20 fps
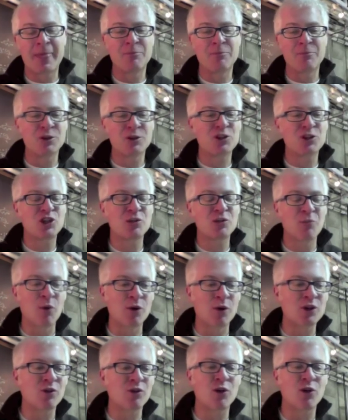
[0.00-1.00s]
But
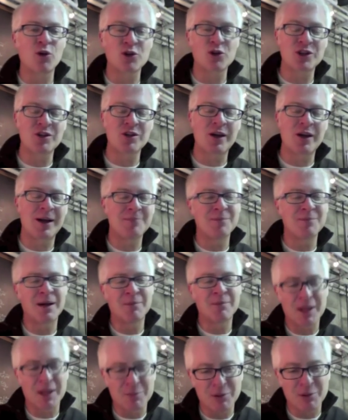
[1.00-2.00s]
s'mores with Hershey,
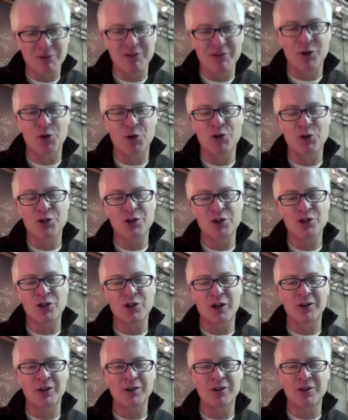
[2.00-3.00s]
I'm not a big fan of Hershey's
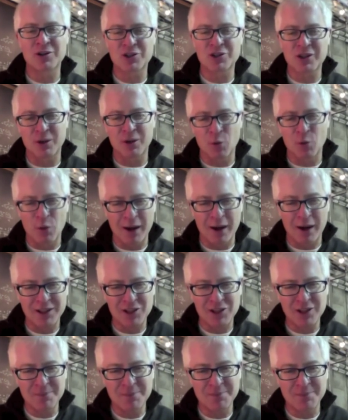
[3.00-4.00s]
chocolate because it's kind of
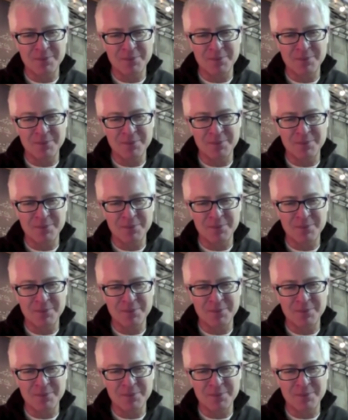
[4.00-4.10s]
waxy.